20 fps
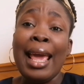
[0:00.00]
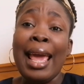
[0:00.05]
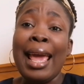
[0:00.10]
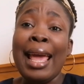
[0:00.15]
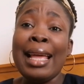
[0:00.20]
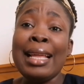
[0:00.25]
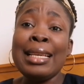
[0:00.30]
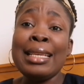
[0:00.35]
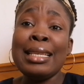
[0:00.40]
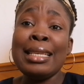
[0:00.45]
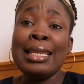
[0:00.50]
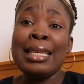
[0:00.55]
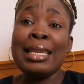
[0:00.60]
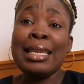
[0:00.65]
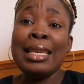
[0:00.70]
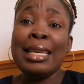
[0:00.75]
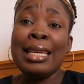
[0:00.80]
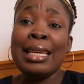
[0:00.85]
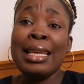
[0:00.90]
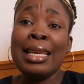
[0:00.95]
and
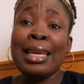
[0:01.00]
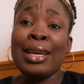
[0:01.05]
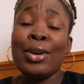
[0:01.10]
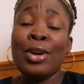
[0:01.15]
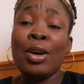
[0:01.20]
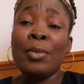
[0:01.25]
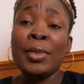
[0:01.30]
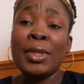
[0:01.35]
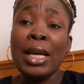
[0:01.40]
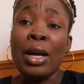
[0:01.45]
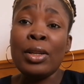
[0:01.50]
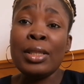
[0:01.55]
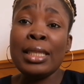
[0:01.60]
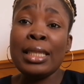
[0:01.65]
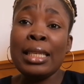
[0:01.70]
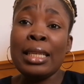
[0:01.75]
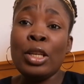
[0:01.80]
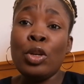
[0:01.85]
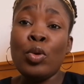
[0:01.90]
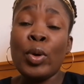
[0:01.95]
it comes out
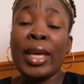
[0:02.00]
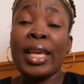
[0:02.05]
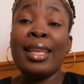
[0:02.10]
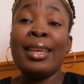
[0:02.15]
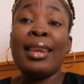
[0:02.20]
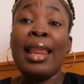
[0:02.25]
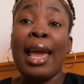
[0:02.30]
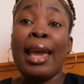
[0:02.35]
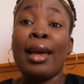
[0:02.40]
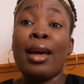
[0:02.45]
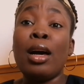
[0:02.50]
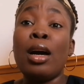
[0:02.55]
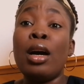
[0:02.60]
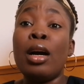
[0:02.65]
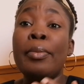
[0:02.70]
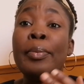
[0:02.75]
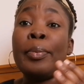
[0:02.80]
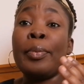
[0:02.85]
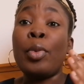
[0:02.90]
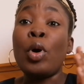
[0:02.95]
in looking like
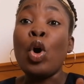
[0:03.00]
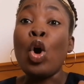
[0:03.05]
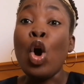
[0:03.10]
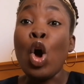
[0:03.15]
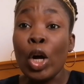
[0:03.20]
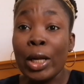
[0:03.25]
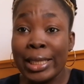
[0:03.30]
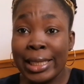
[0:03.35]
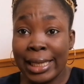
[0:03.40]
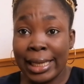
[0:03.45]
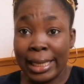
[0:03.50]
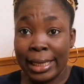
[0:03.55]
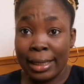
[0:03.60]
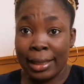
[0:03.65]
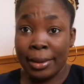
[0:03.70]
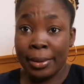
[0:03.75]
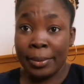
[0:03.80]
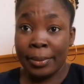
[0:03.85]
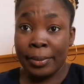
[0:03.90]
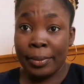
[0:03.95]
cotton,
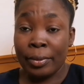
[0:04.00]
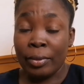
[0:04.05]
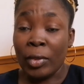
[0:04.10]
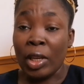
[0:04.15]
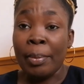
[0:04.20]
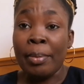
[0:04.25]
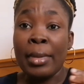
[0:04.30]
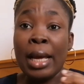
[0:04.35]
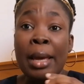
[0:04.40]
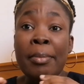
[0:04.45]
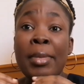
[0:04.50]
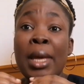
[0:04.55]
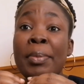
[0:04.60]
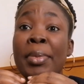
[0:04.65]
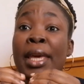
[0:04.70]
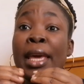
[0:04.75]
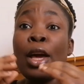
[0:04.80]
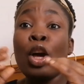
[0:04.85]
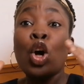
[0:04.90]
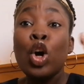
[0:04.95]

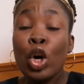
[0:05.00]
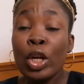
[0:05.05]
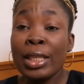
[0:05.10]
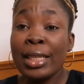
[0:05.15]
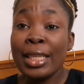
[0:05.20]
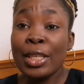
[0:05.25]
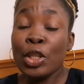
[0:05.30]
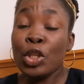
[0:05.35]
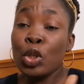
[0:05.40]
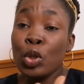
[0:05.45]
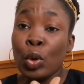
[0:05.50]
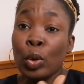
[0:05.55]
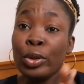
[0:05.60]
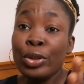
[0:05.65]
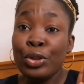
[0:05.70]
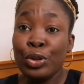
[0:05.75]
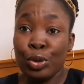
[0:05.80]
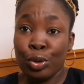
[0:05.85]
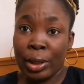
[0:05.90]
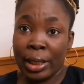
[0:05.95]
maybe a cotton
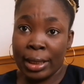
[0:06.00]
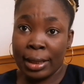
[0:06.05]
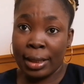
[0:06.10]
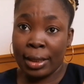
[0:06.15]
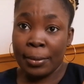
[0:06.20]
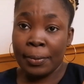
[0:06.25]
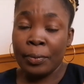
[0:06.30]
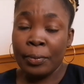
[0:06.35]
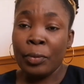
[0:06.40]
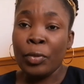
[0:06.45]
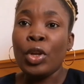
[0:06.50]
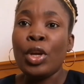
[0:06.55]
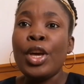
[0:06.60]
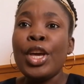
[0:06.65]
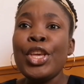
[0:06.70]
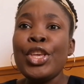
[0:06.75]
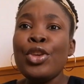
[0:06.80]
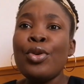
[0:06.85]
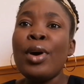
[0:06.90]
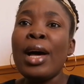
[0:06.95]
sewn dress.
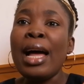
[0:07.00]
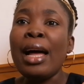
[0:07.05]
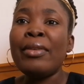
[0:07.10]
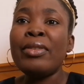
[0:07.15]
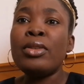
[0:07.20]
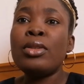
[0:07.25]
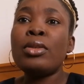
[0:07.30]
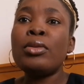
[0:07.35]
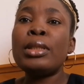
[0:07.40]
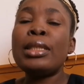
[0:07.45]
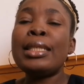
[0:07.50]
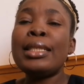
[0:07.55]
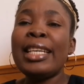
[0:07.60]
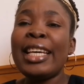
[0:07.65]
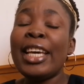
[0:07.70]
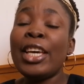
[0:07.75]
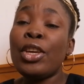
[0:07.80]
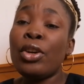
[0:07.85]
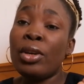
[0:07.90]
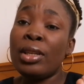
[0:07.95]
You have to
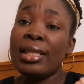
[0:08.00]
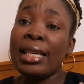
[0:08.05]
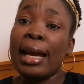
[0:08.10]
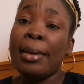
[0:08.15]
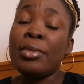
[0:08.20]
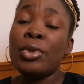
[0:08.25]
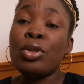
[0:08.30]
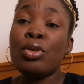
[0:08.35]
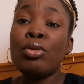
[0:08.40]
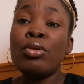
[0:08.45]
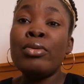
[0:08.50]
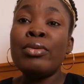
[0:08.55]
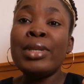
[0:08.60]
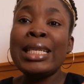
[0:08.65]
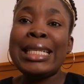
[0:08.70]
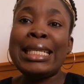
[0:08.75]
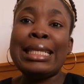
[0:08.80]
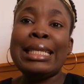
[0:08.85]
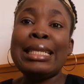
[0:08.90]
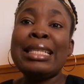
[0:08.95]
take your time to
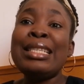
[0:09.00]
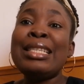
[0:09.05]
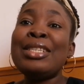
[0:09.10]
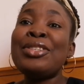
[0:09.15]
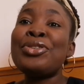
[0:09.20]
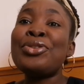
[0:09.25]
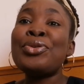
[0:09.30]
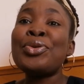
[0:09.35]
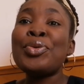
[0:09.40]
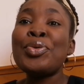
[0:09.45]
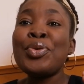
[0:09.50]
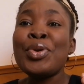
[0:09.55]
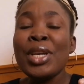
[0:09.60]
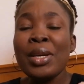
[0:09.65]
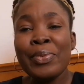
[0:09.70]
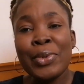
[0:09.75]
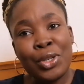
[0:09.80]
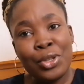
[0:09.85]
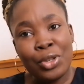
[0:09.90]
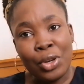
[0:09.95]
read the
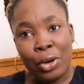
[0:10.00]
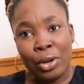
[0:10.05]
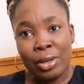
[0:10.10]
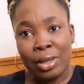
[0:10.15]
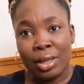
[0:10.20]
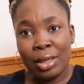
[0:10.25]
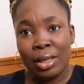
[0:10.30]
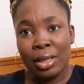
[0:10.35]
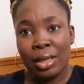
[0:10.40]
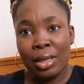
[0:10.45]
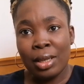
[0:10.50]
description.